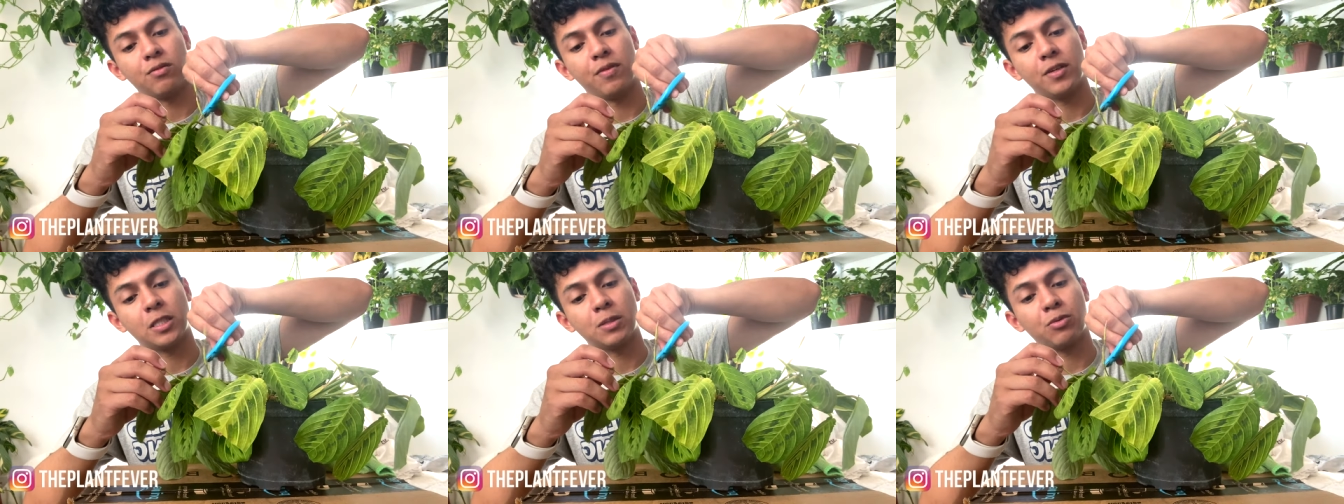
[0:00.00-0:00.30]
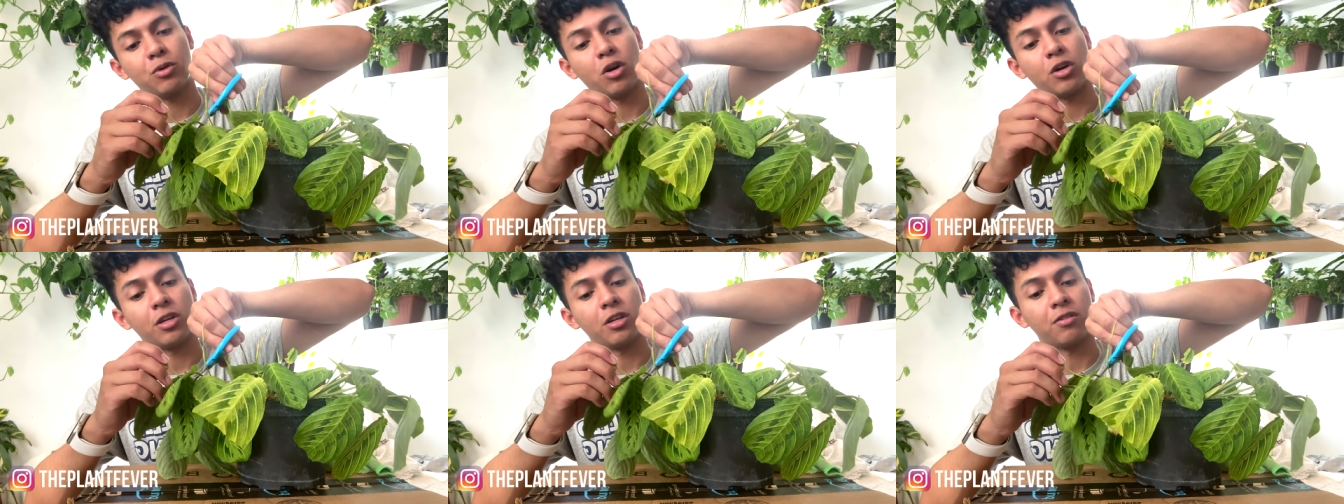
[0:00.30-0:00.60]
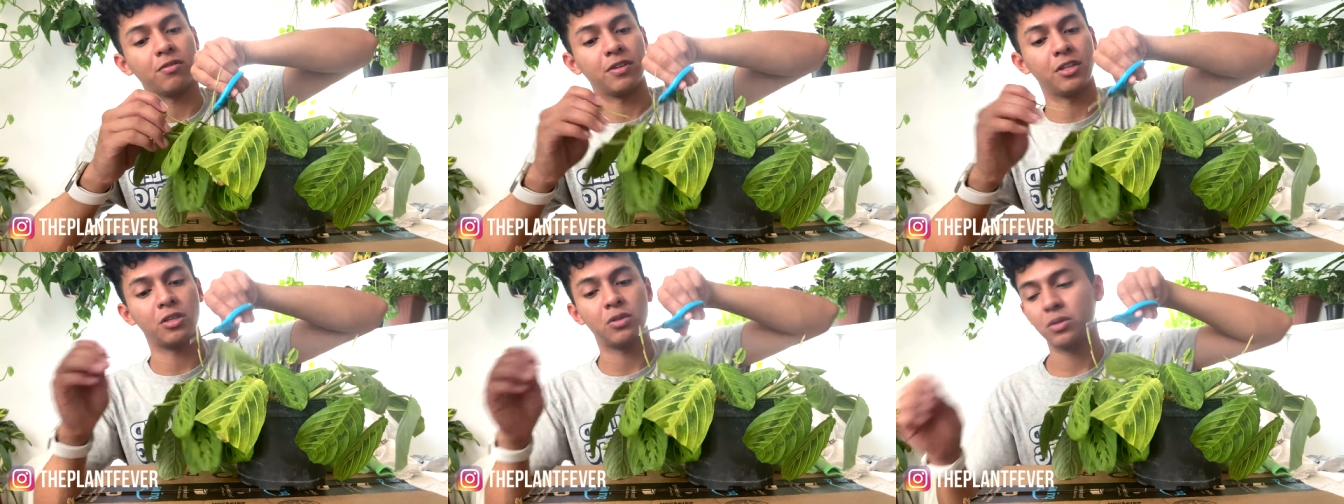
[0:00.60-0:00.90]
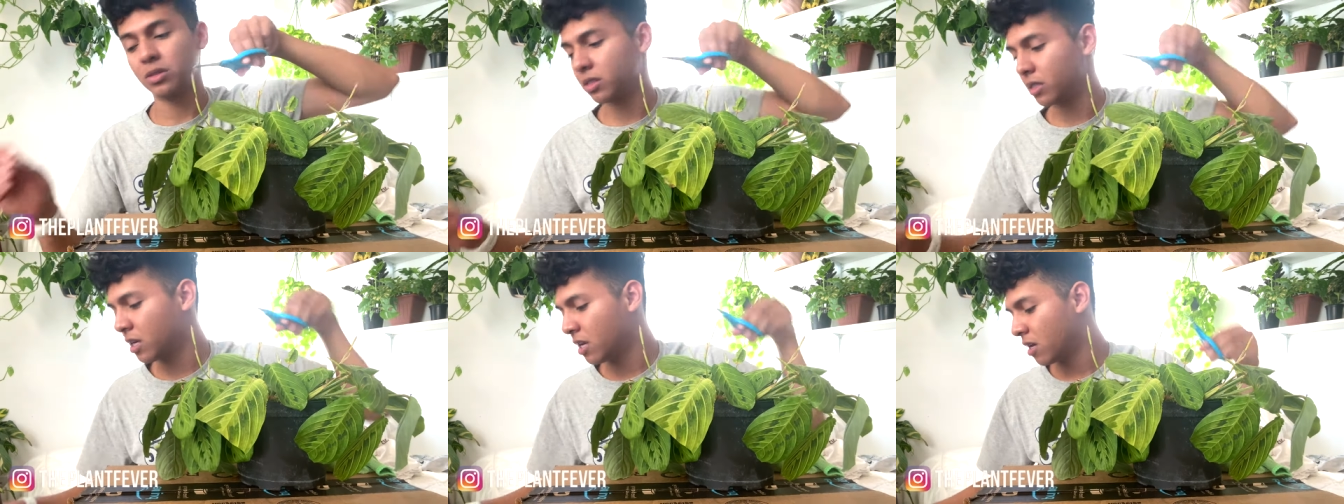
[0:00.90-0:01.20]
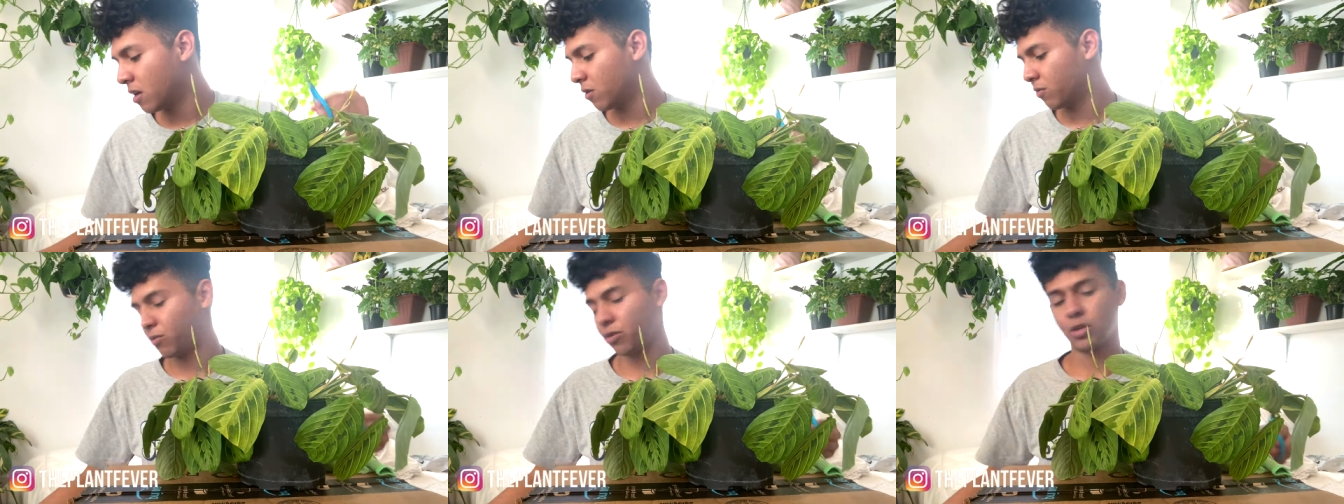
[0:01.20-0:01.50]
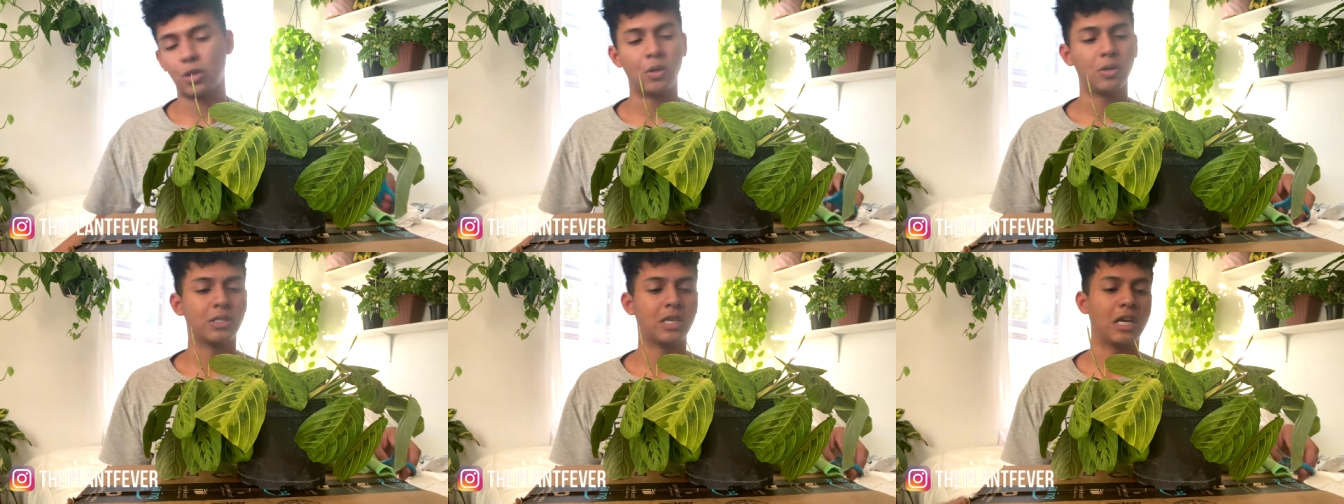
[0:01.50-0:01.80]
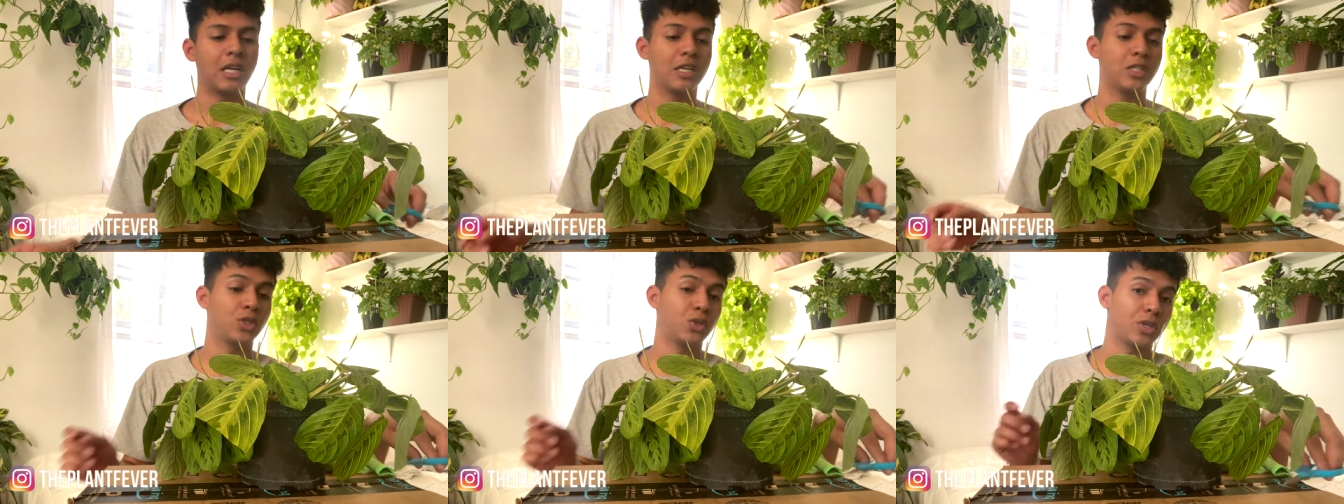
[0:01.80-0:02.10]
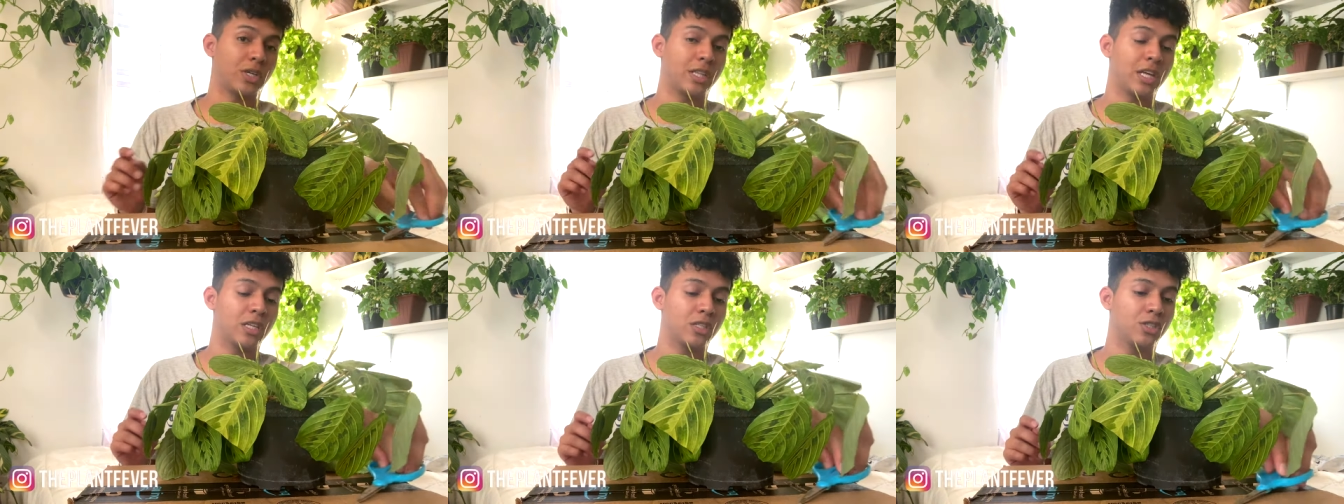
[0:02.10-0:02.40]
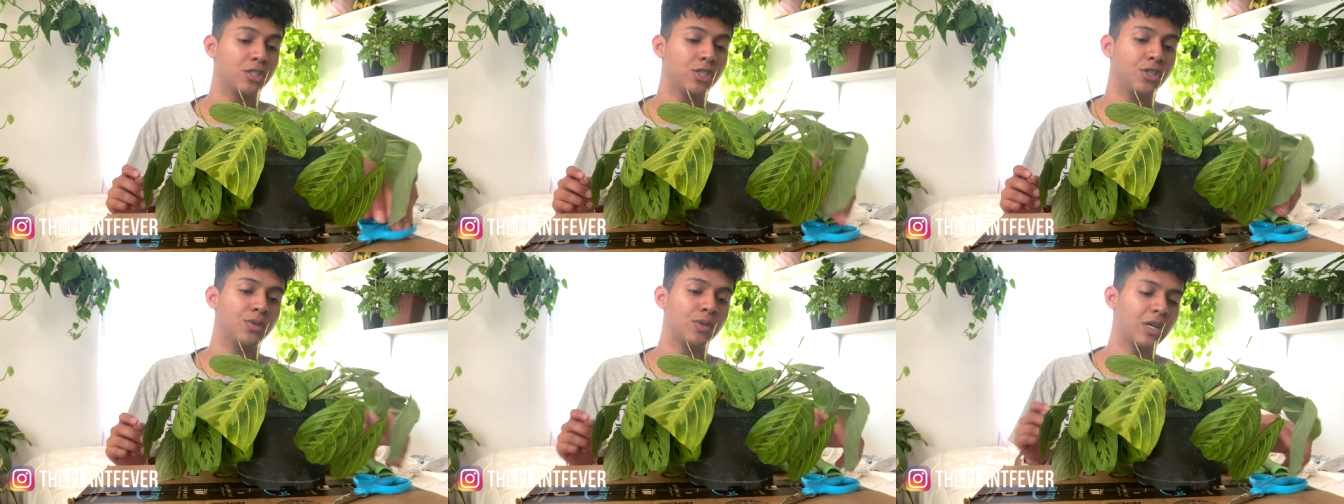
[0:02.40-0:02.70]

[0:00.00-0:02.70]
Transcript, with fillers: vegetable garden videos for those that enjoy that too.